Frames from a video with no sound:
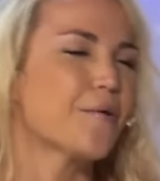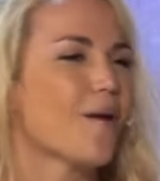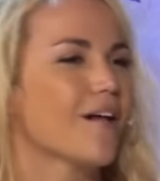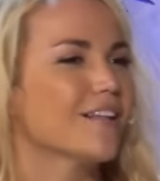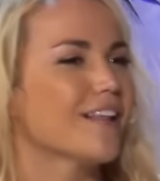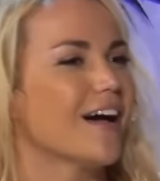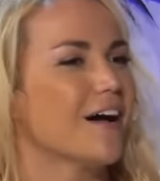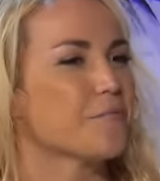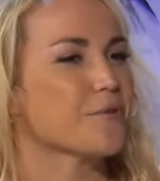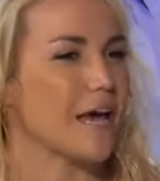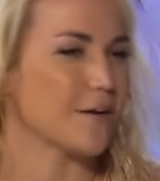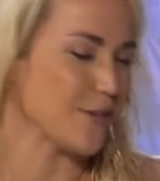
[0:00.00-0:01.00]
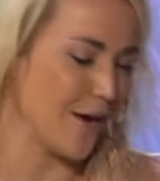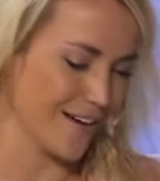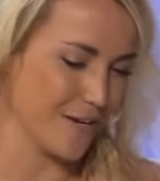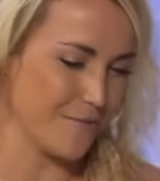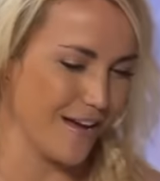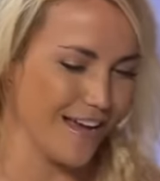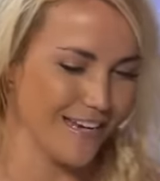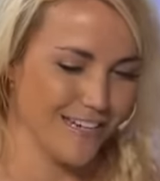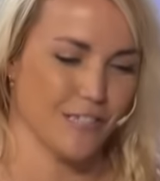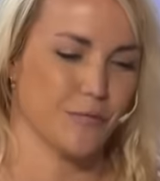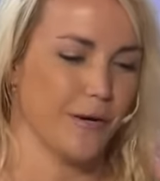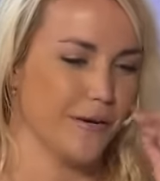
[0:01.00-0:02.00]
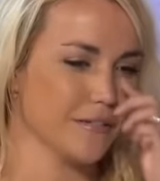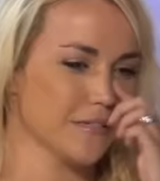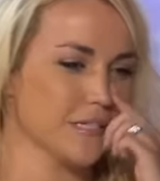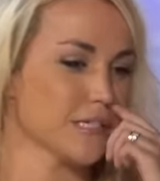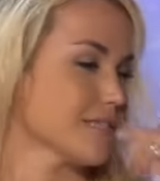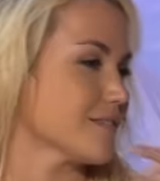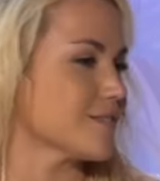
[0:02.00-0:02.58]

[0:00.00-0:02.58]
well, uh, without talking about any experience, just